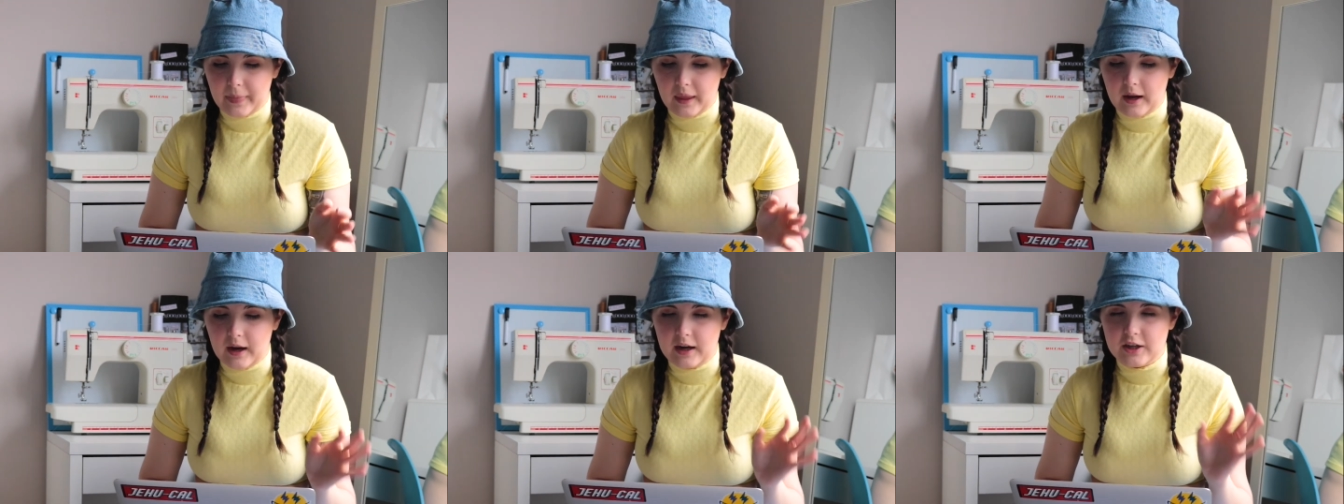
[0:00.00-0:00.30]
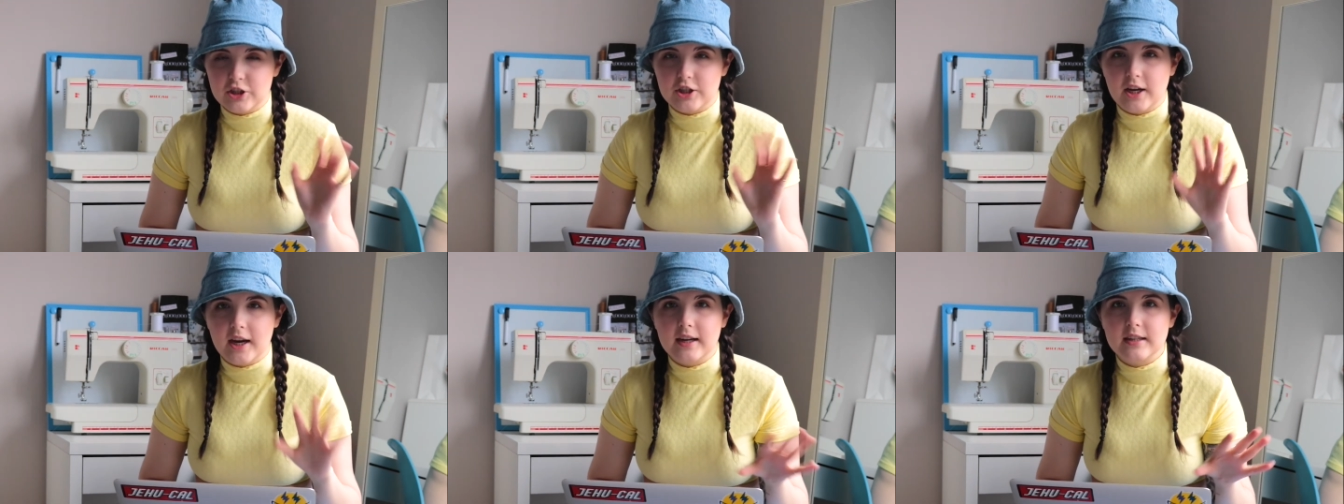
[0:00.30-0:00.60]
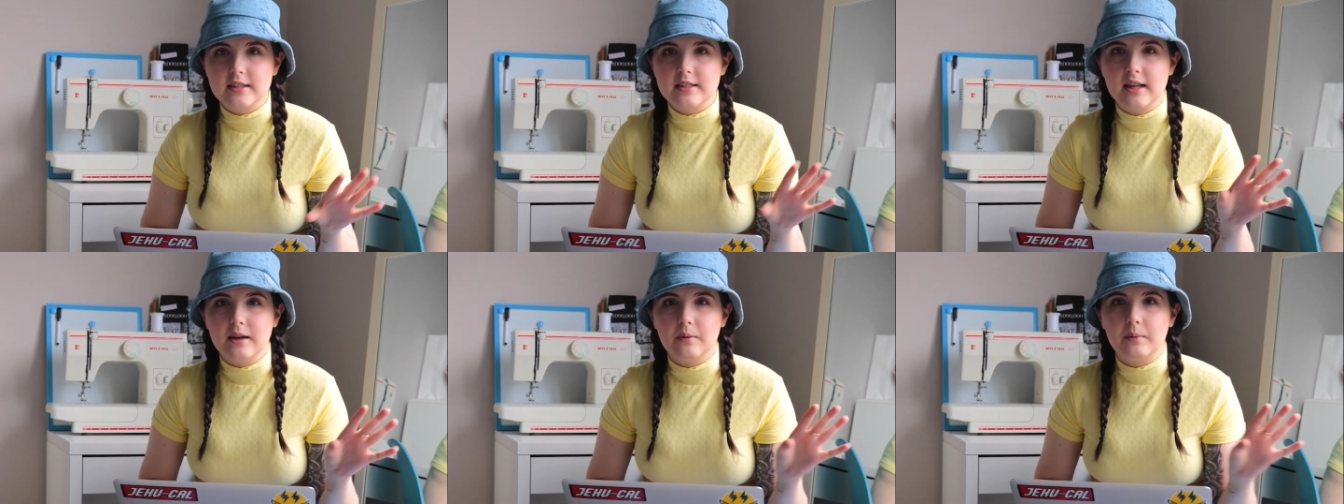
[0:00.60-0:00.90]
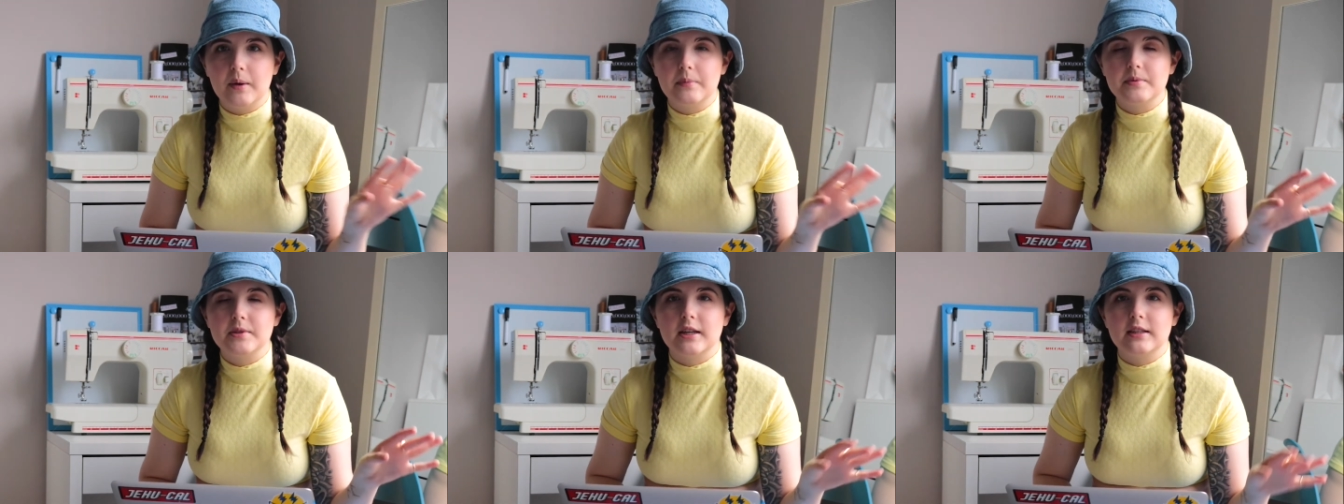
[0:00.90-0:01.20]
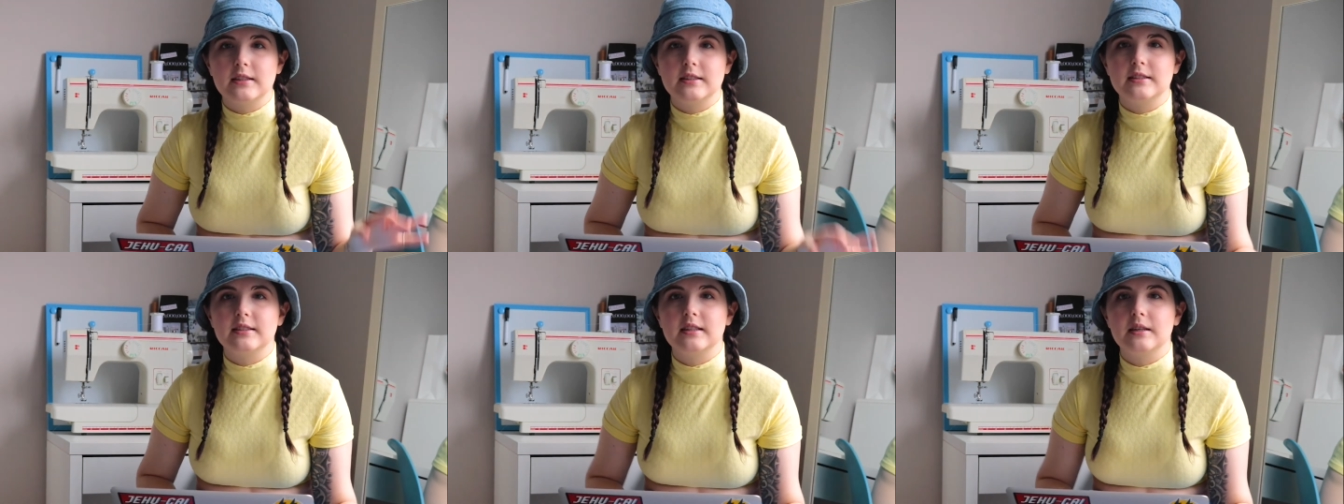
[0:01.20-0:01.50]
I checked their website
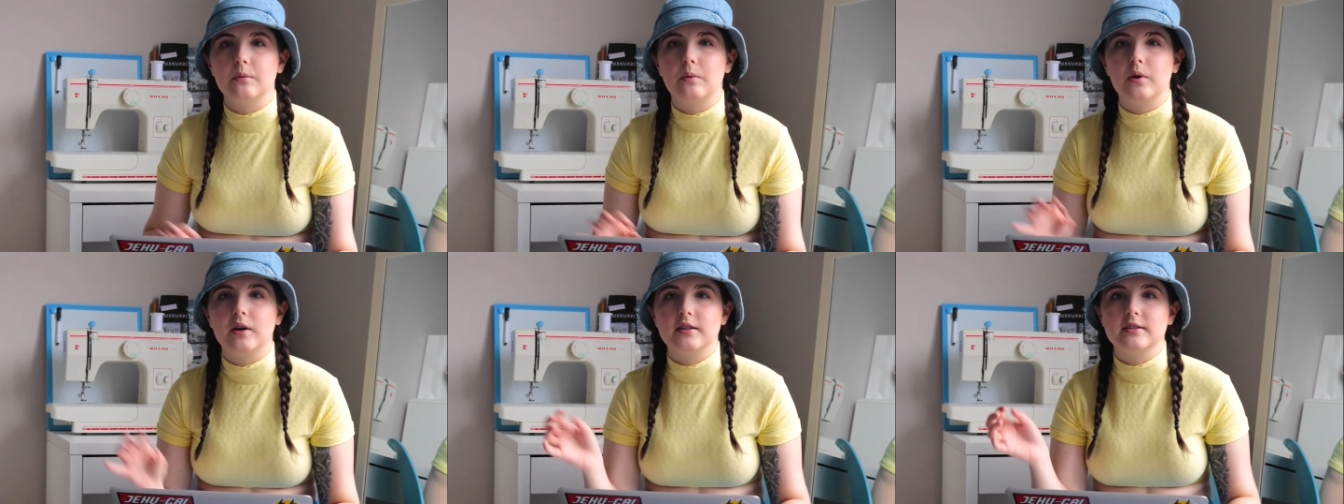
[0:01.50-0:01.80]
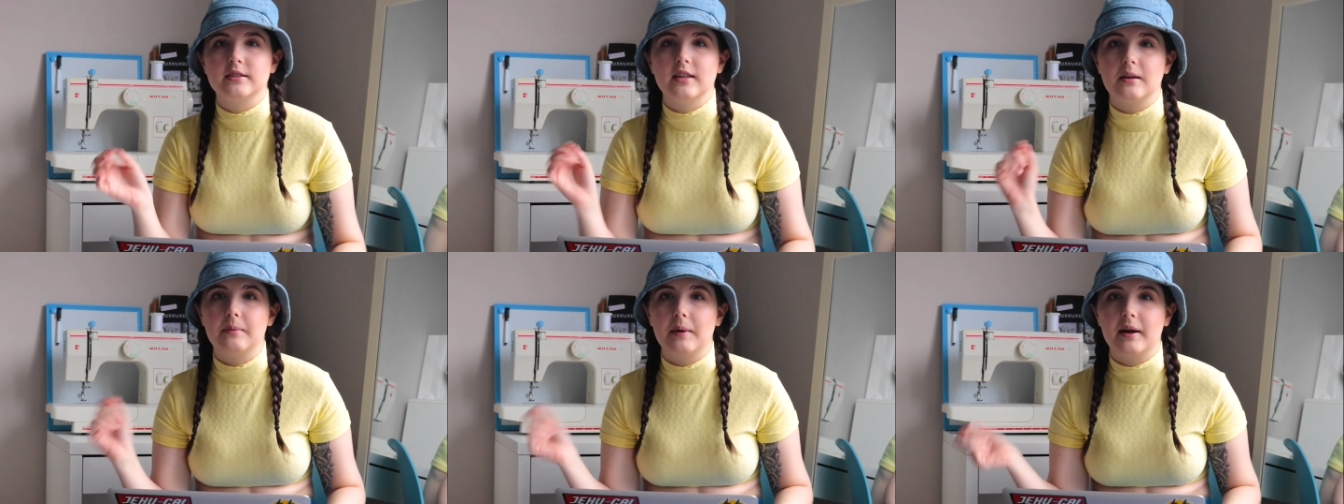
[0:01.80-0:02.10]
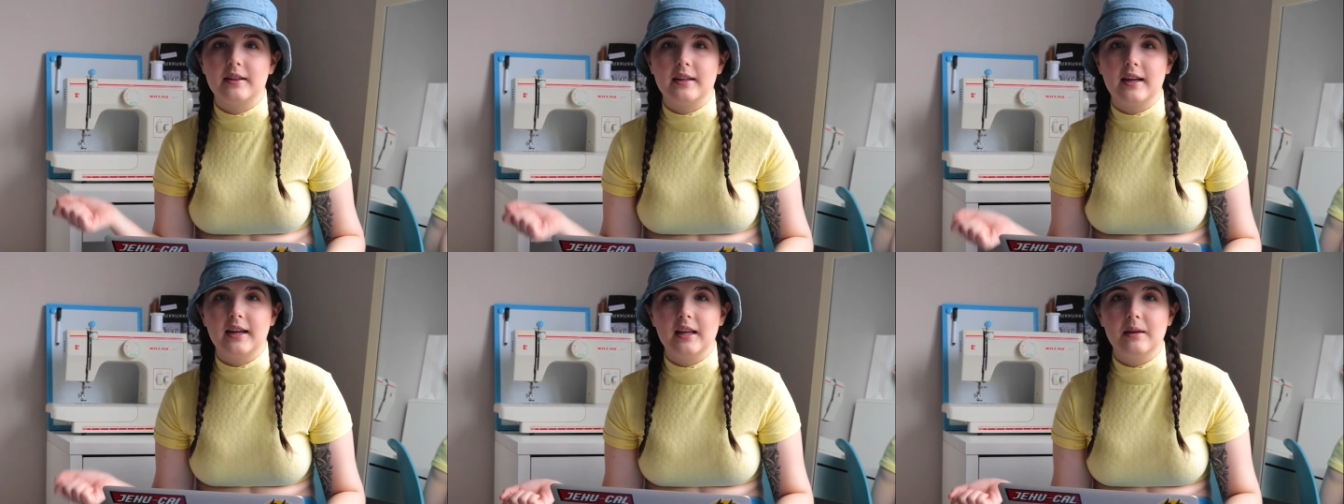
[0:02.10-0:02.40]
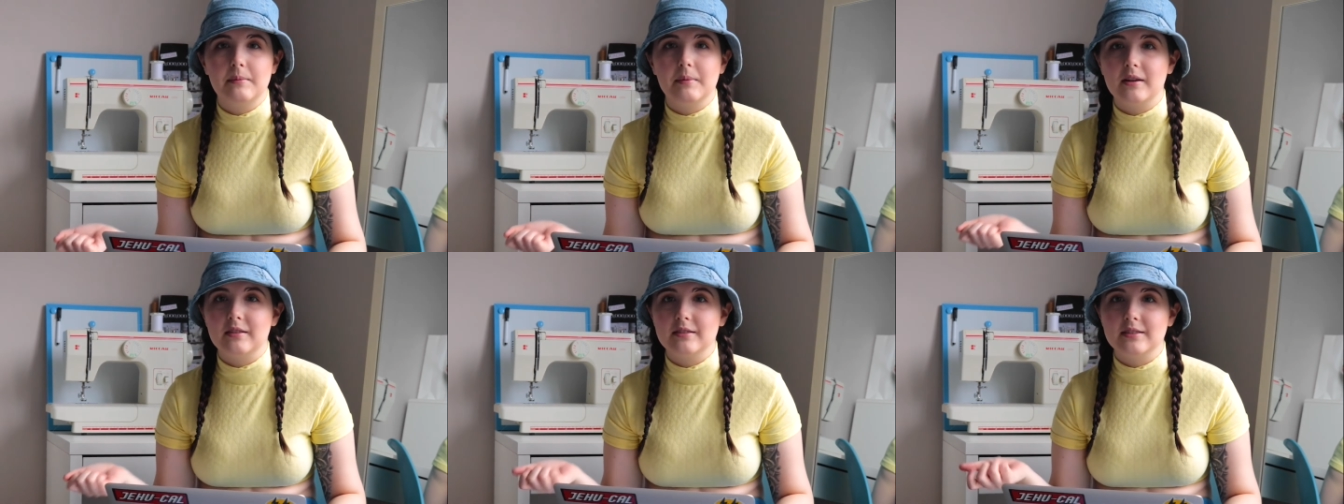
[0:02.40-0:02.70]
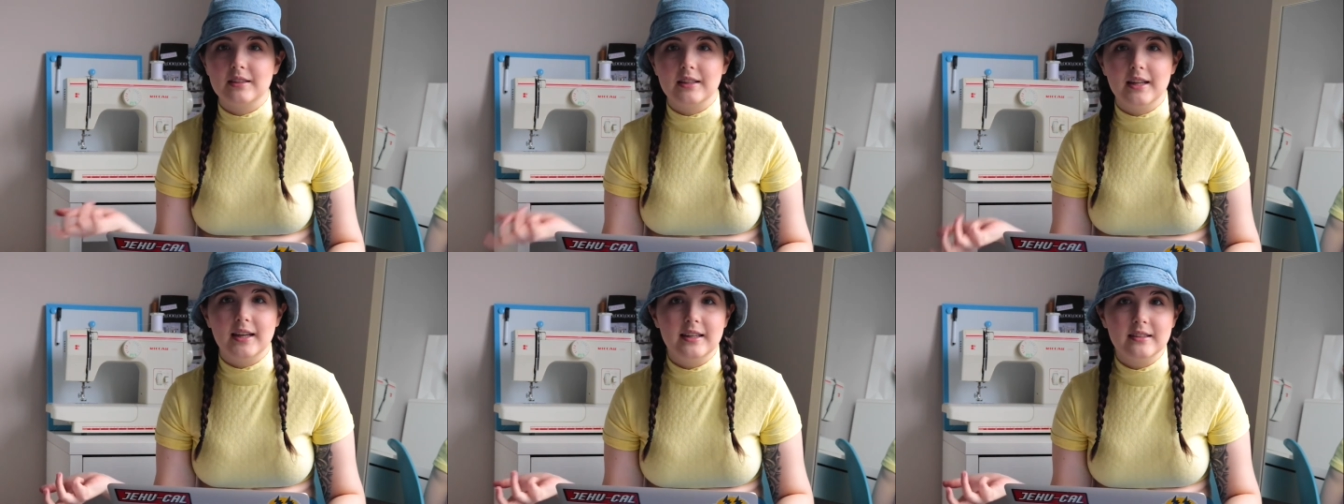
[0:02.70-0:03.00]
to see what it said about their email
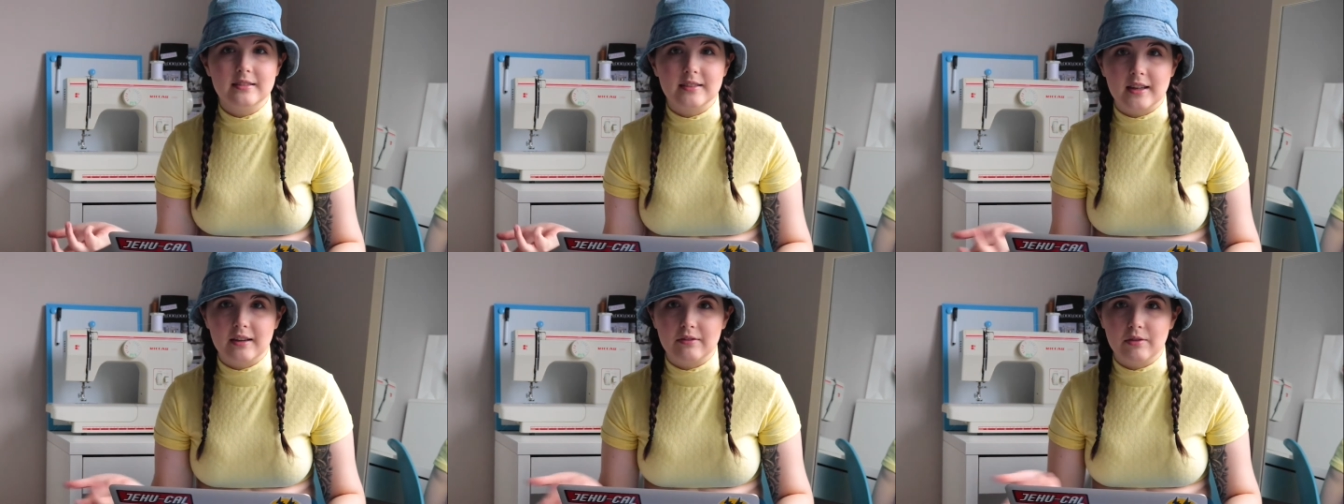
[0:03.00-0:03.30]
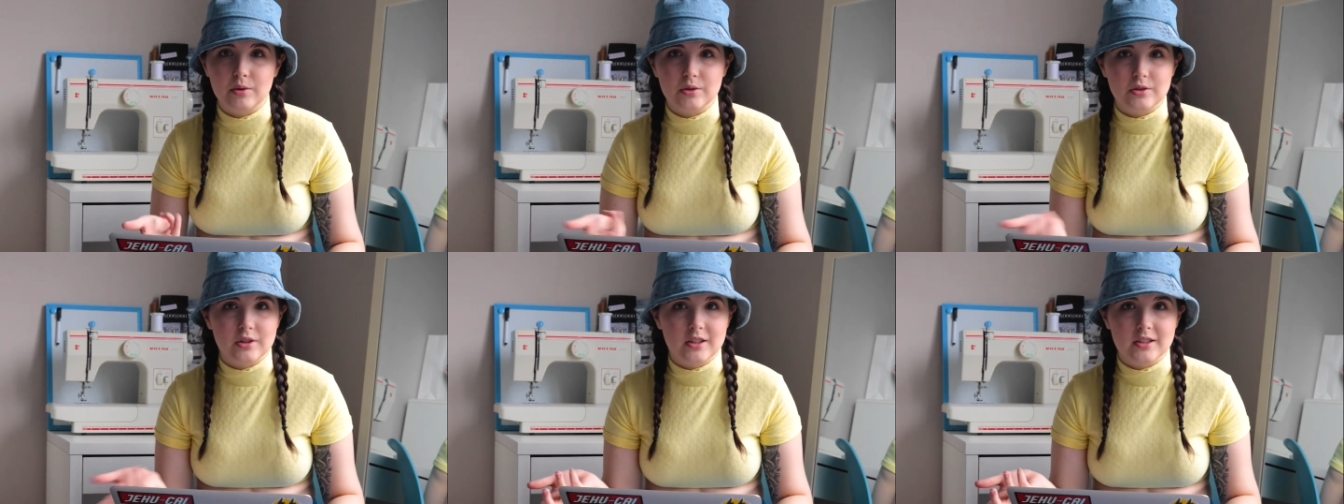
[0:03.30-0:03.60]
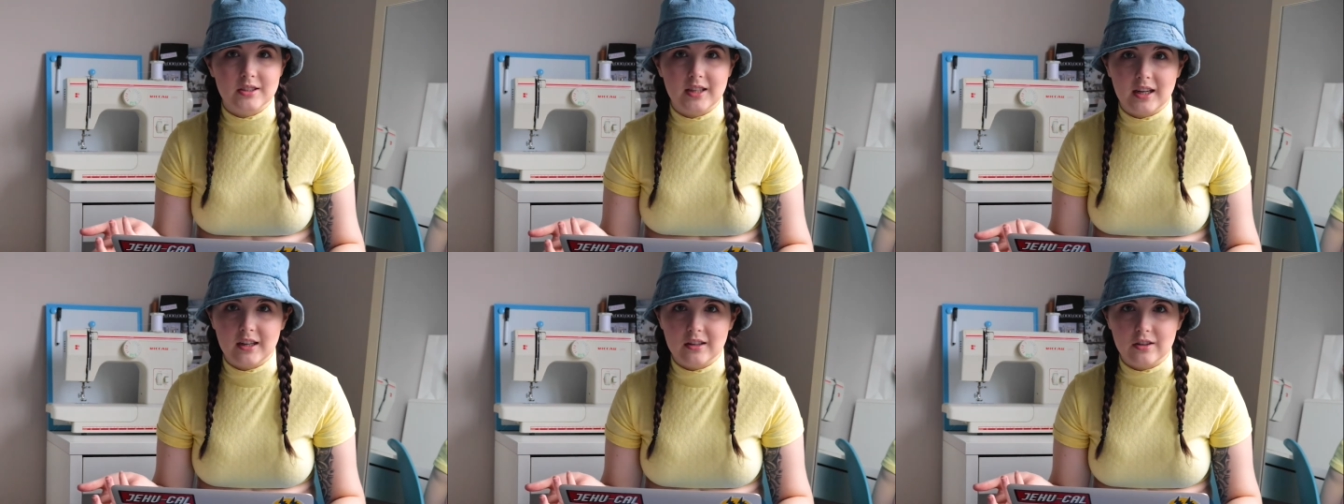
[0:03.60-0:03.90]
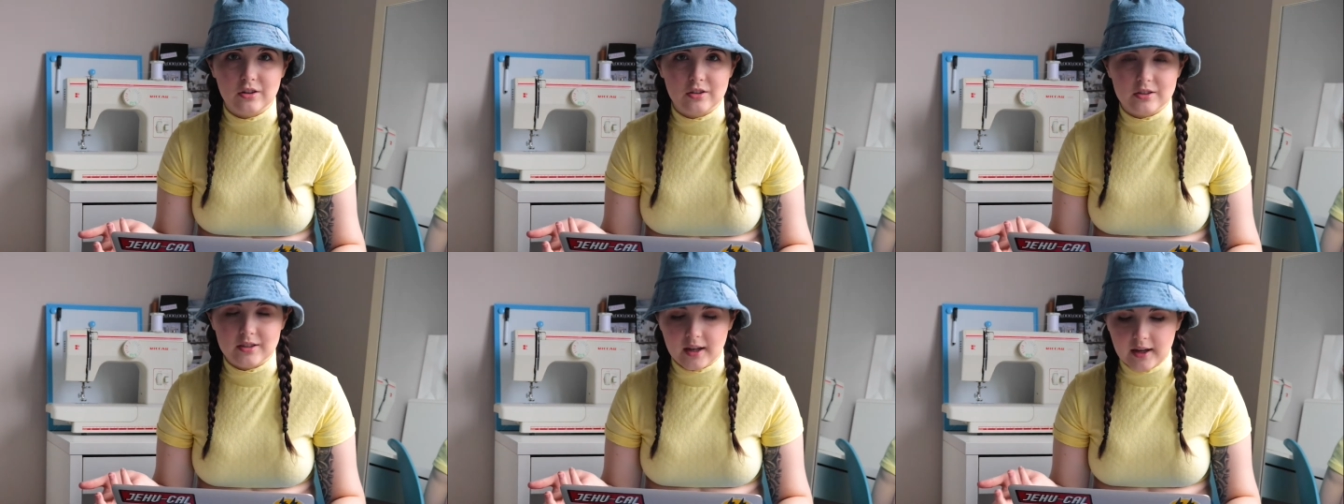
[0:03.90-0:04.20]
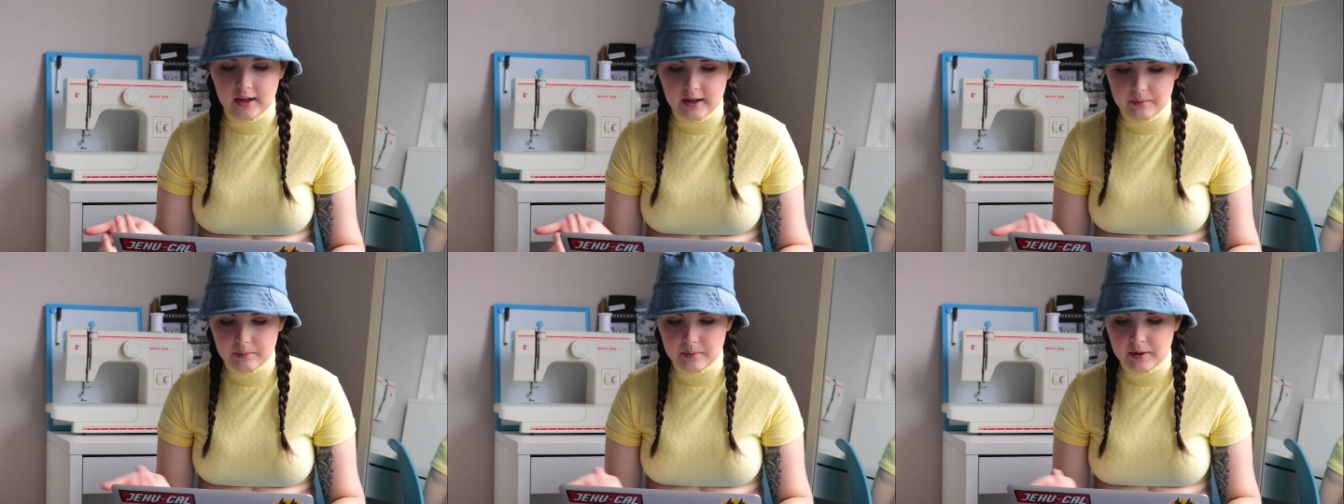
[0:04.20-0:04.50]
delays, like if it was going to take a long
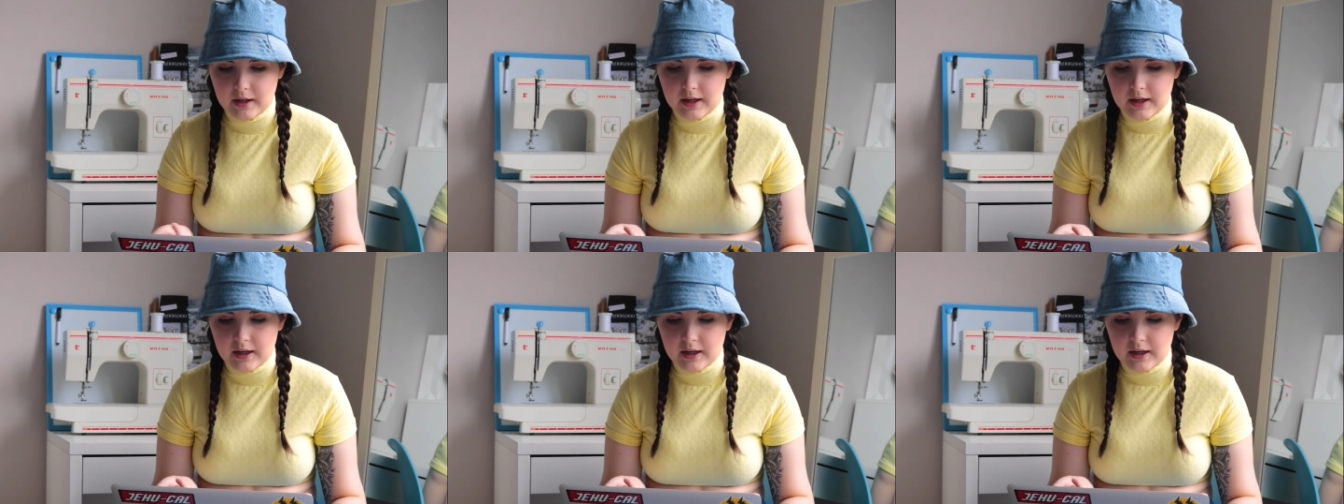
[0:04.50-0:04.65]
time,